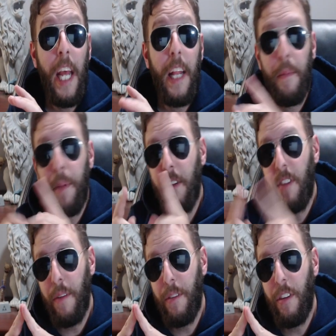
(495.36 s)
They beat
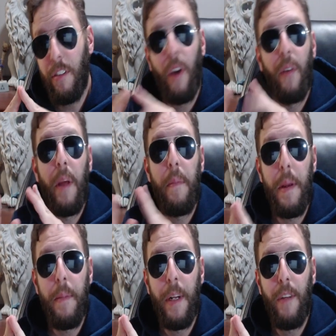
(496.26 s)
San Francisco, they
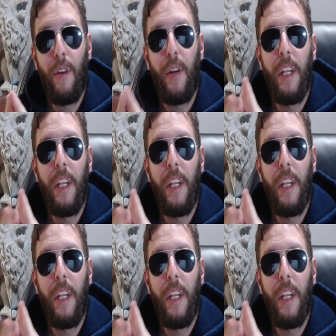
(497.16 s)
beat Minnesota.